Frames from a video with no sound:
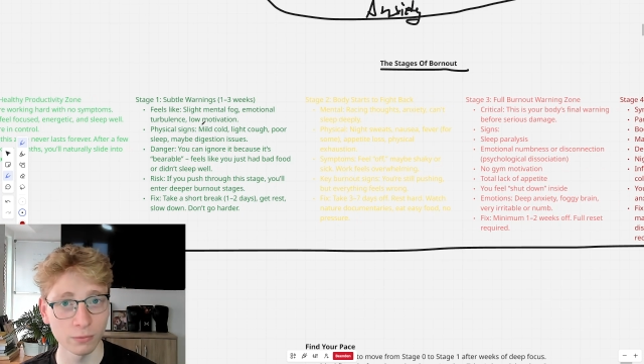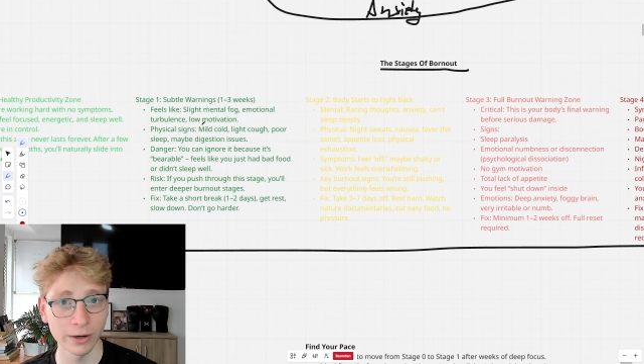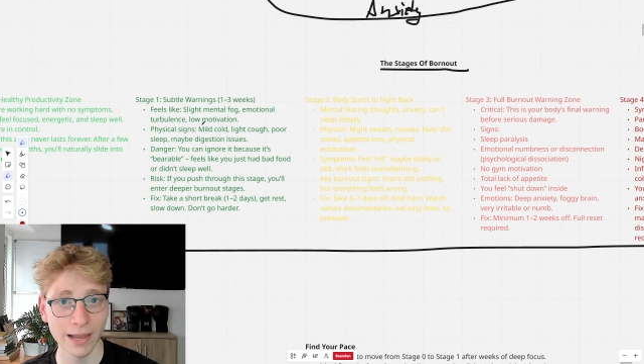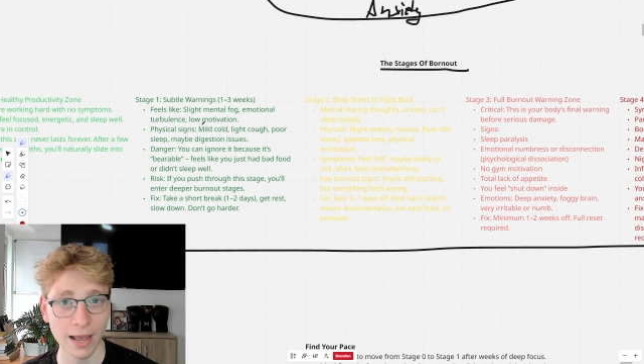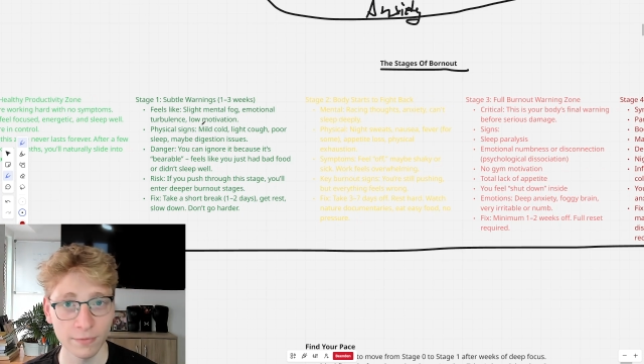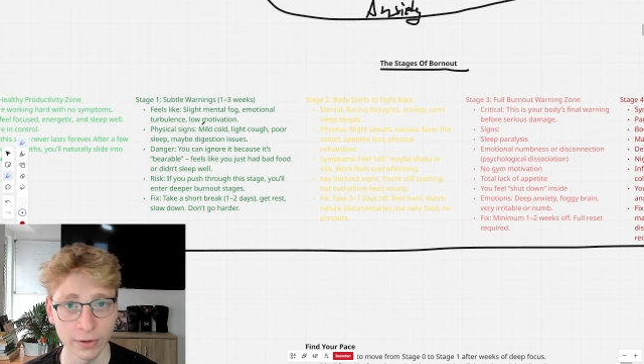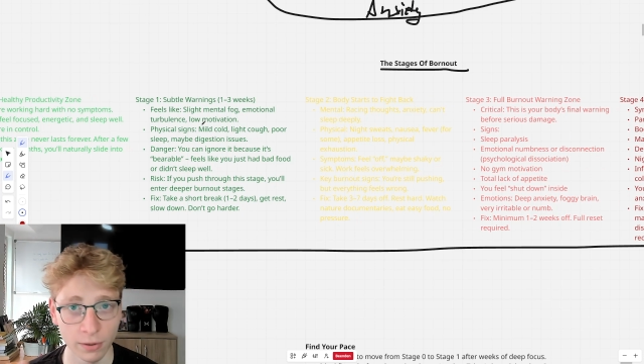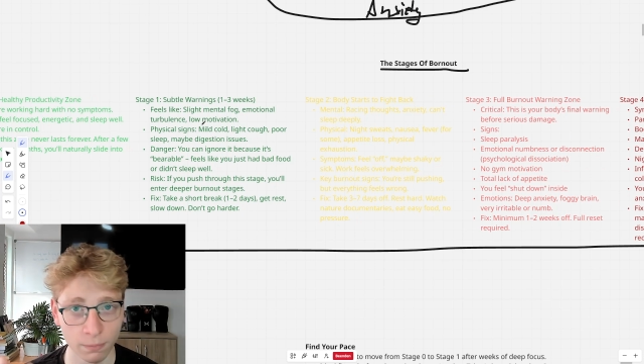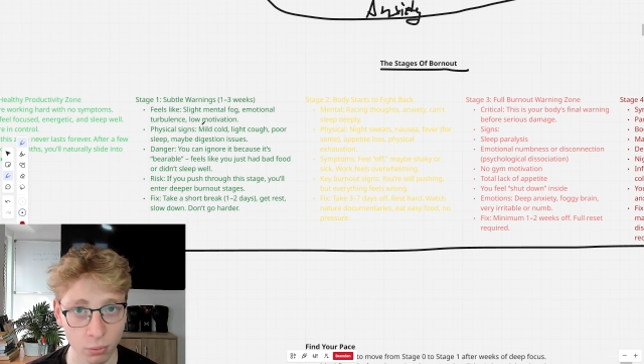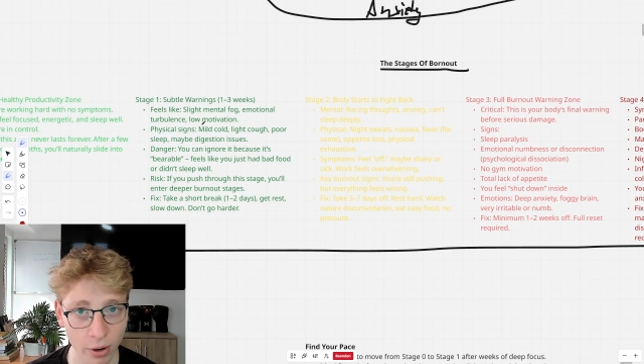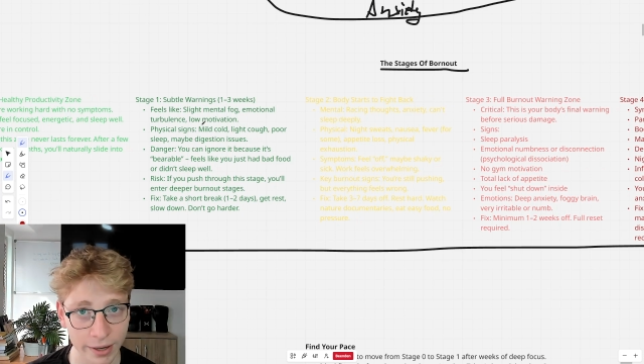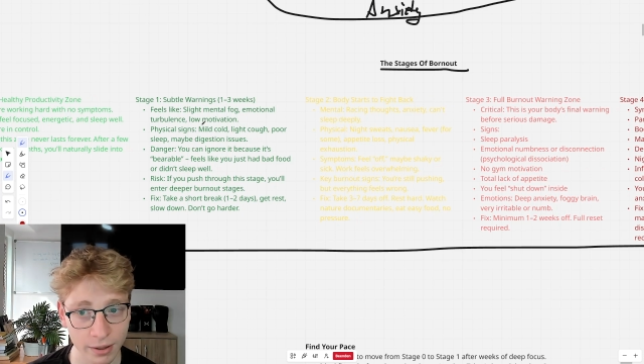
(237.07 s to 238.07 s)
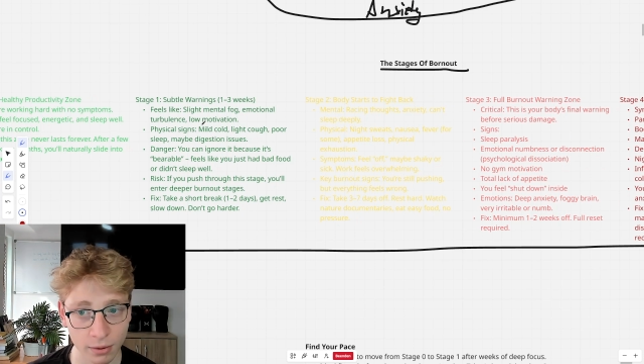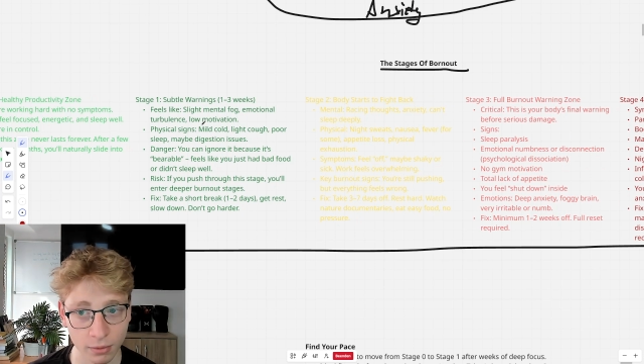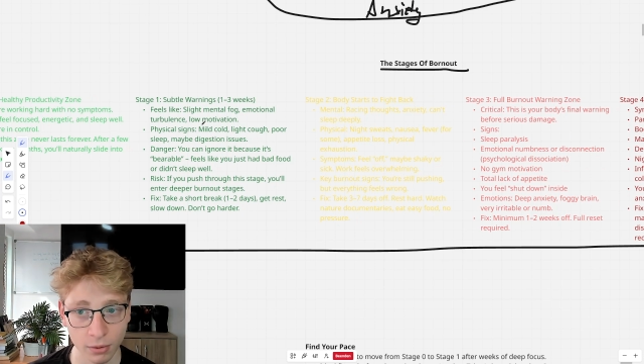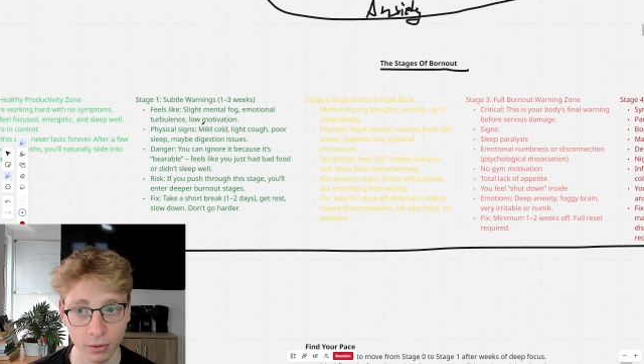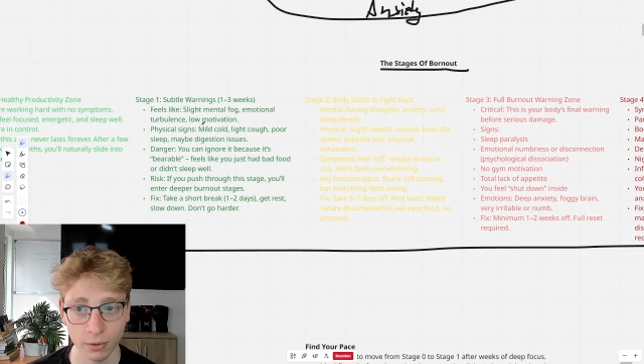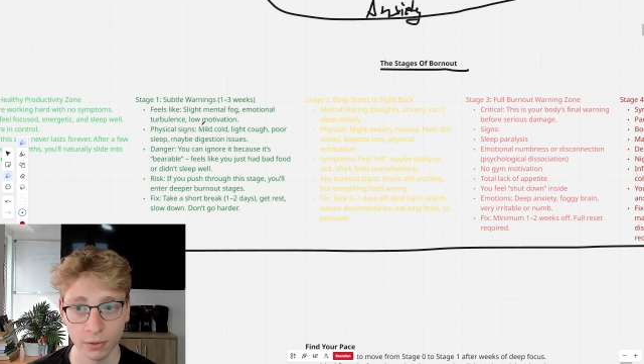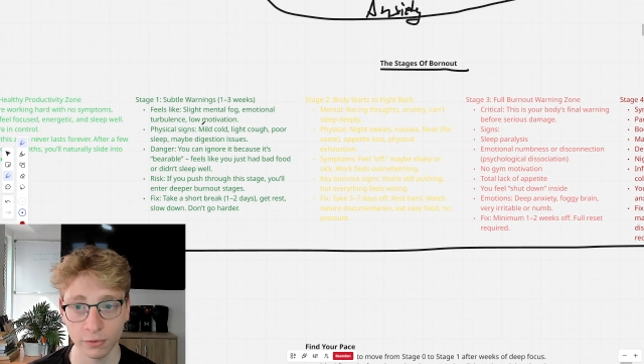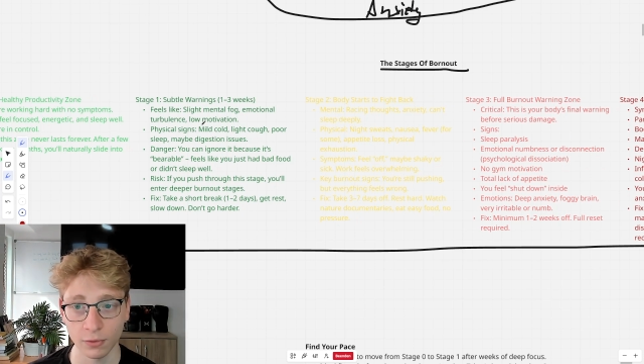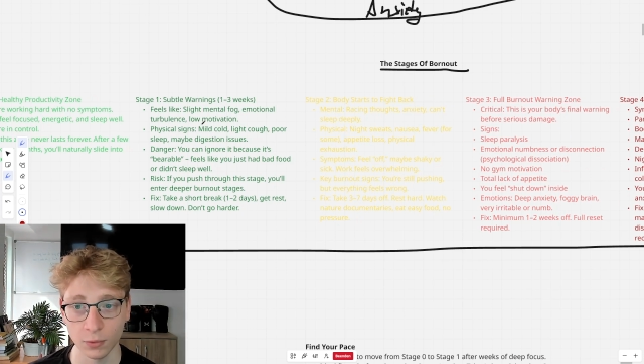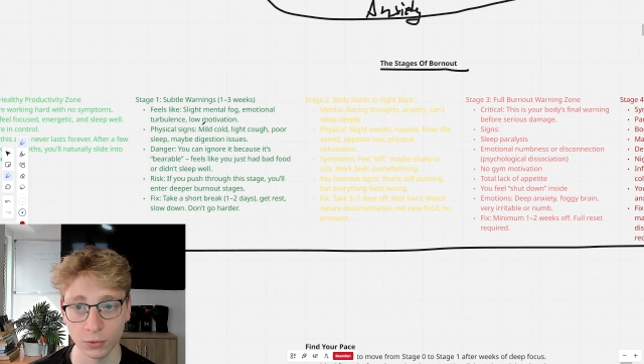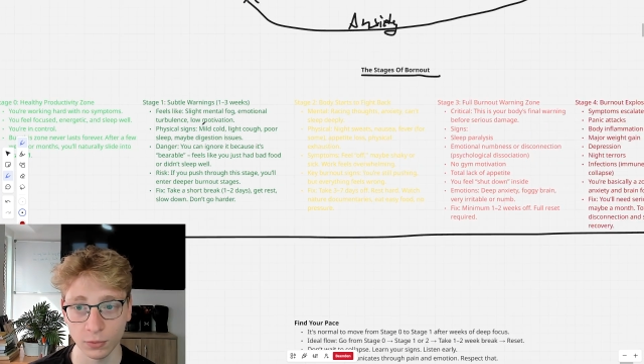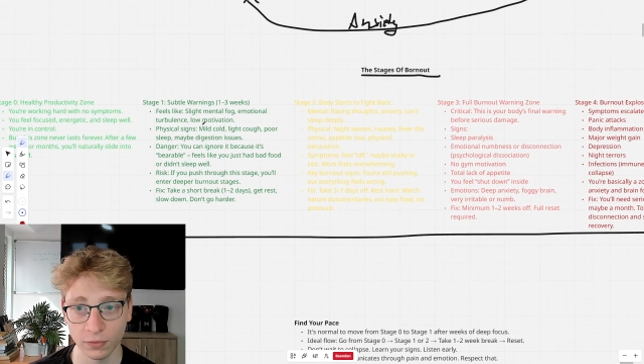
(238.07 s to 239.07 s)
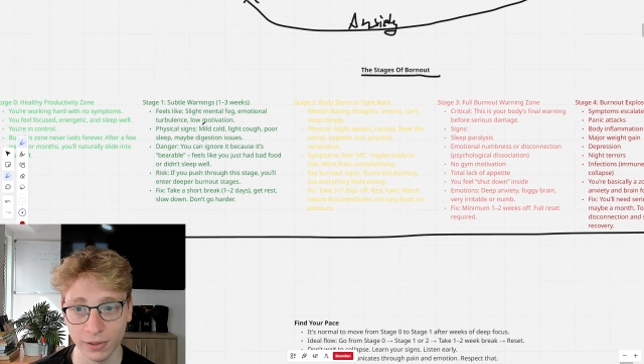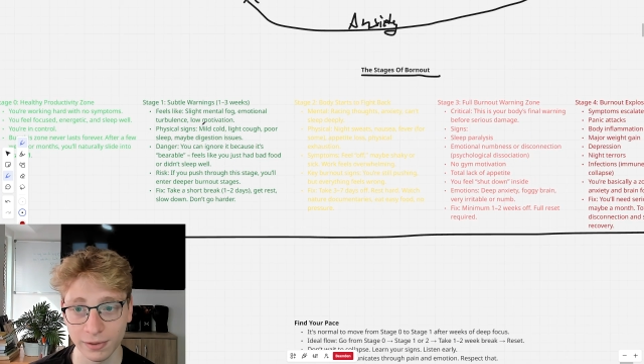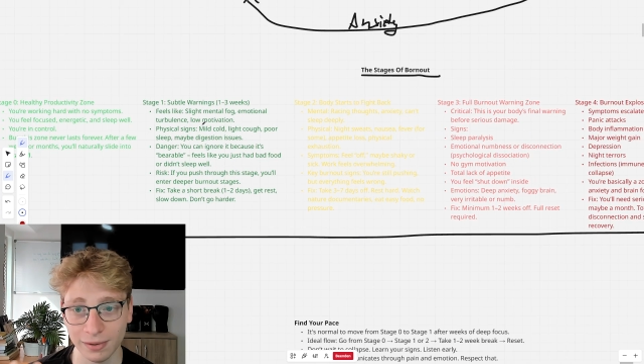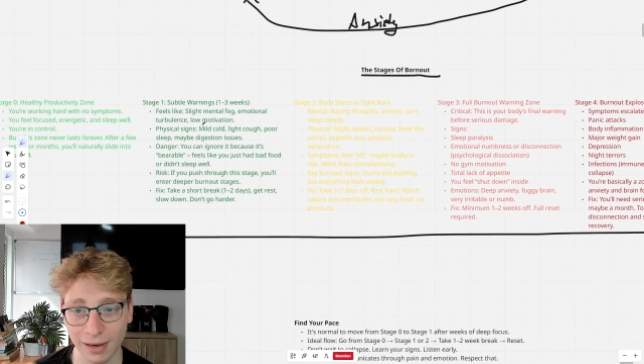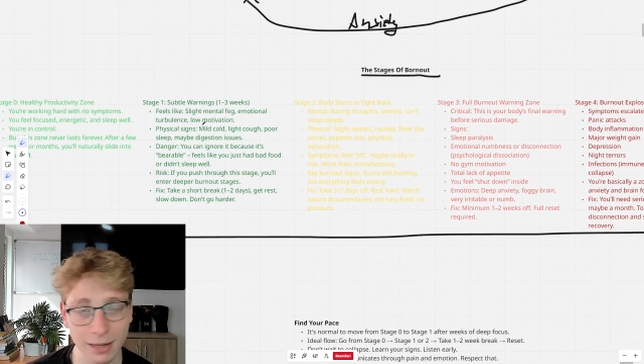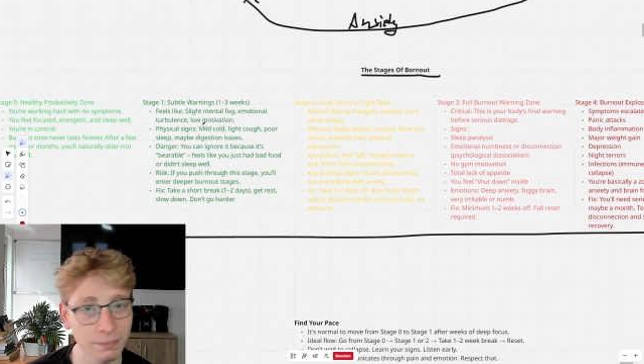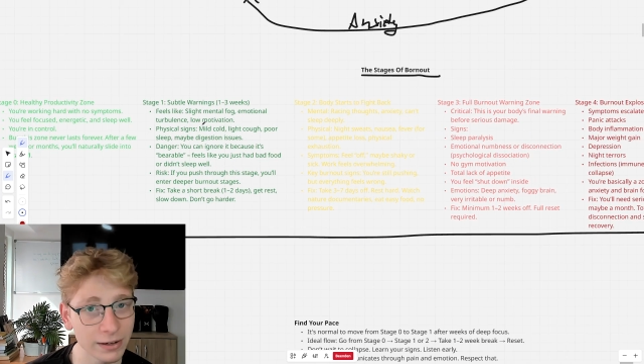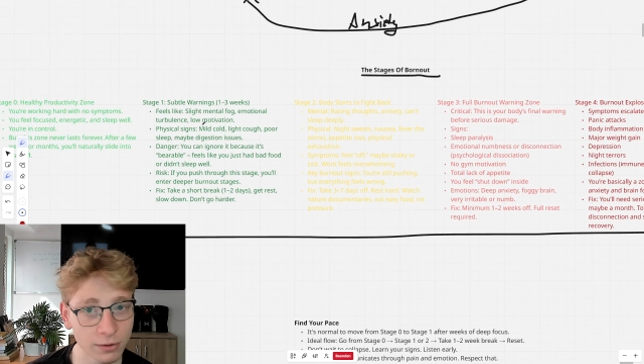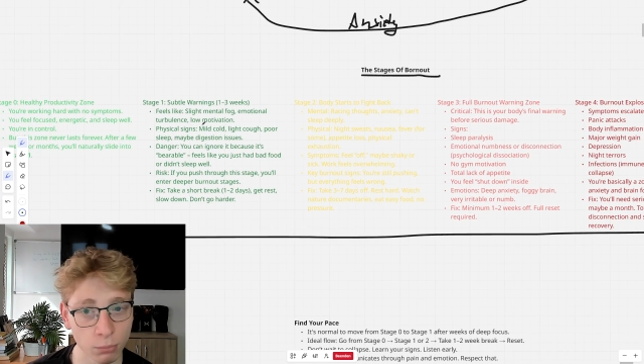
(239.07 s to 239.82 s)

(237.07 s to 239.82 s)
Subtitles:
really having a break. So you feel slight mental